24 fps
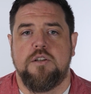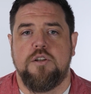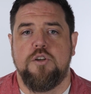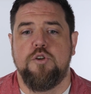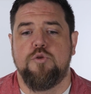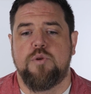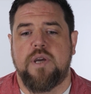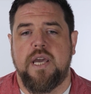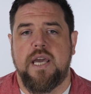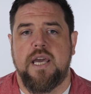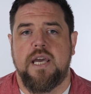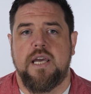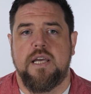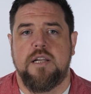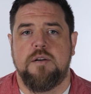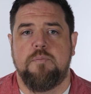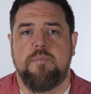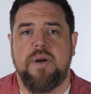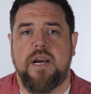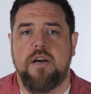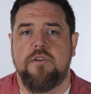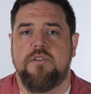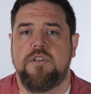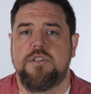You can
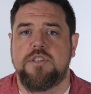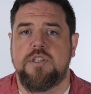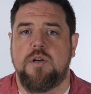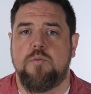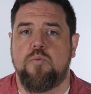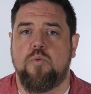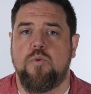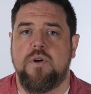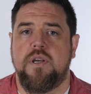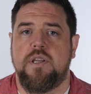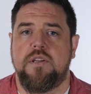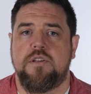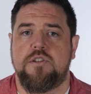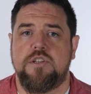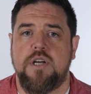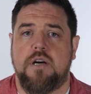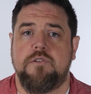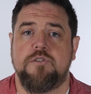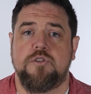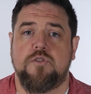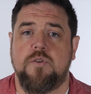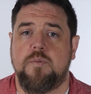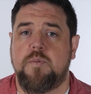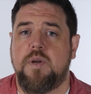pair this up with
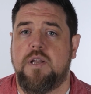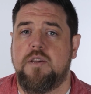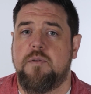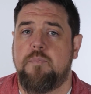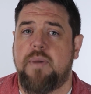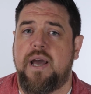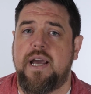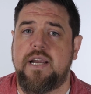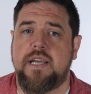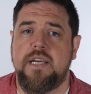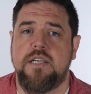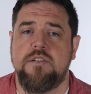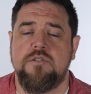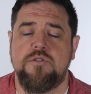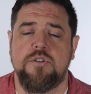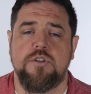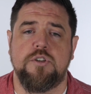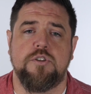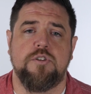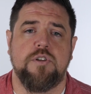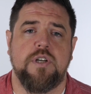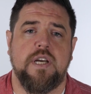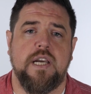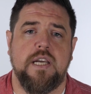JavaScript on the back end to
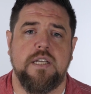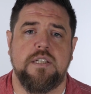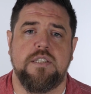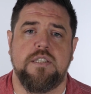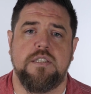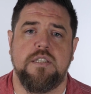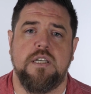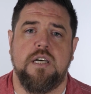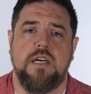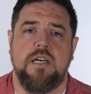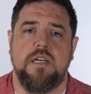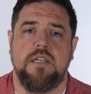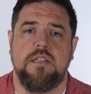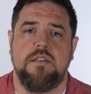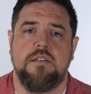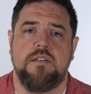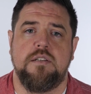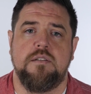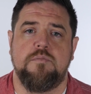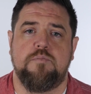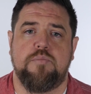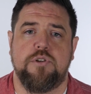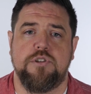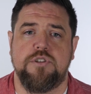create
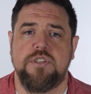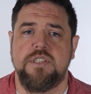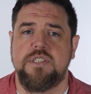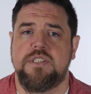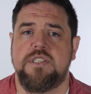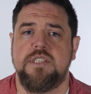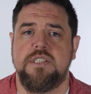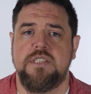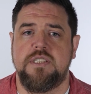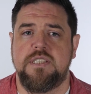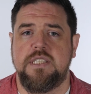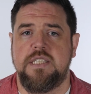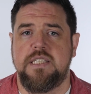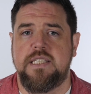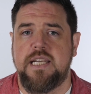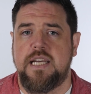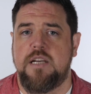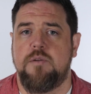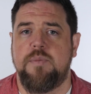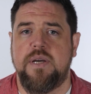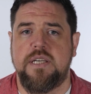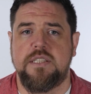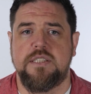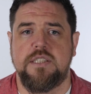persistence and
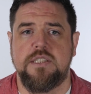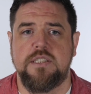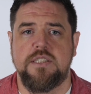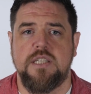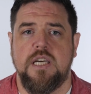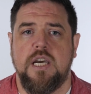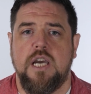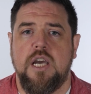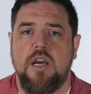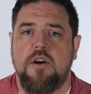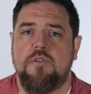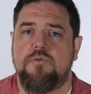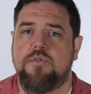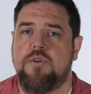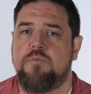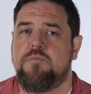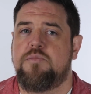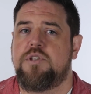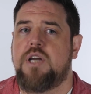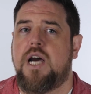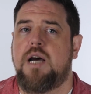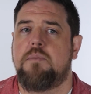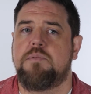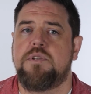databases.
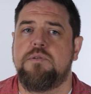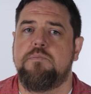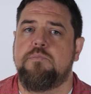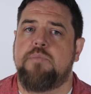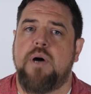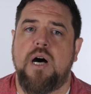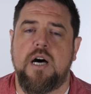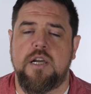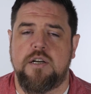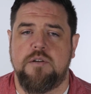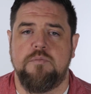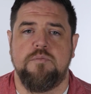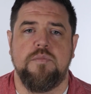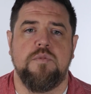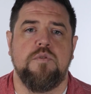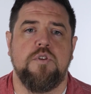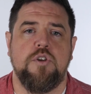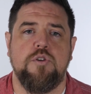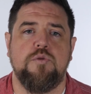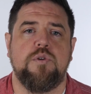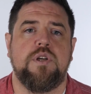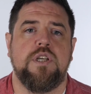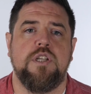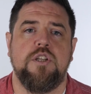From top to bottom,
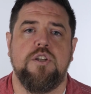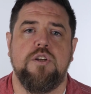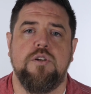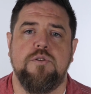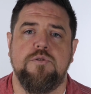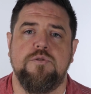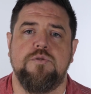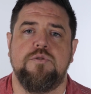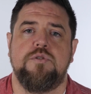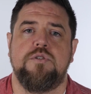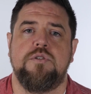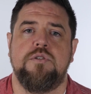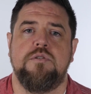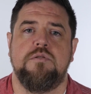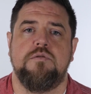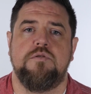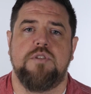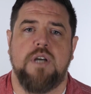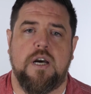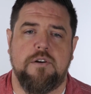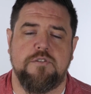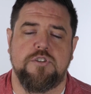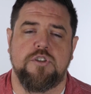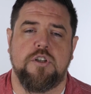you can use
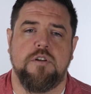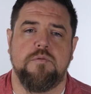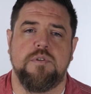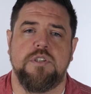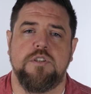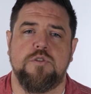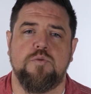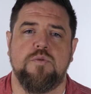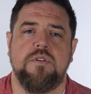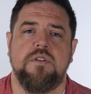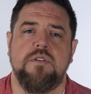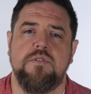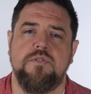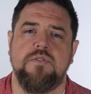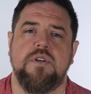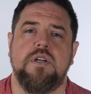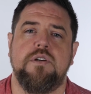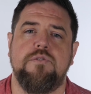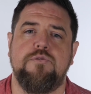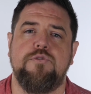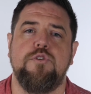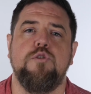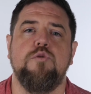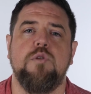JavaScript. It's one of the
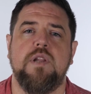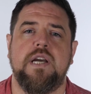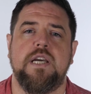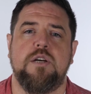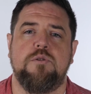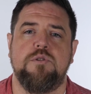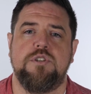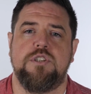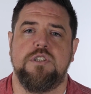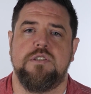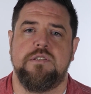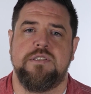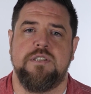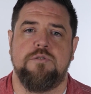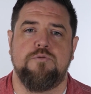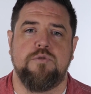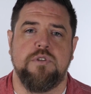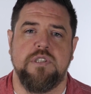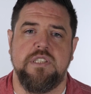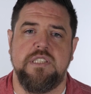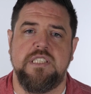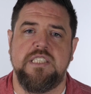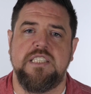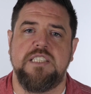very few languages that
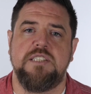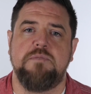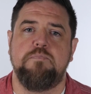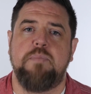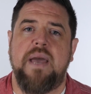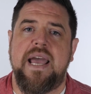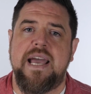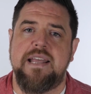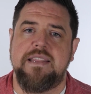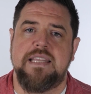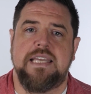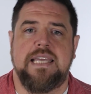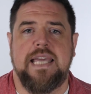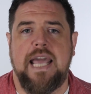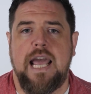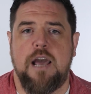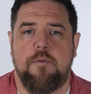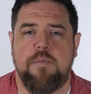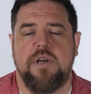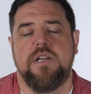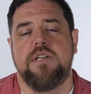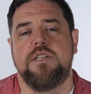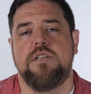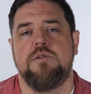really span the
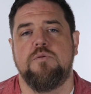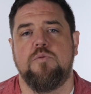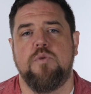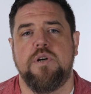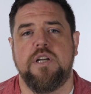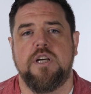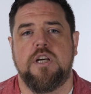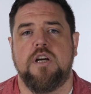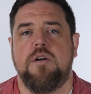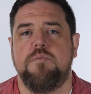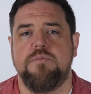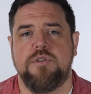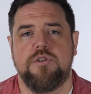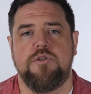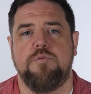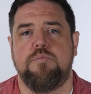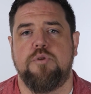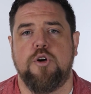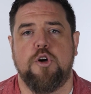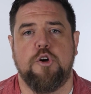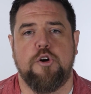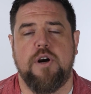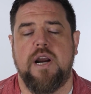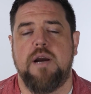gamut when it comes to
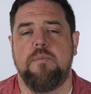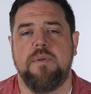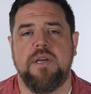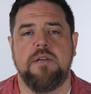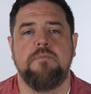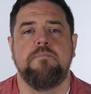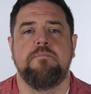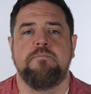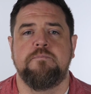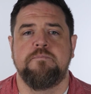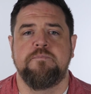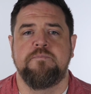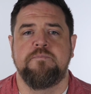programming.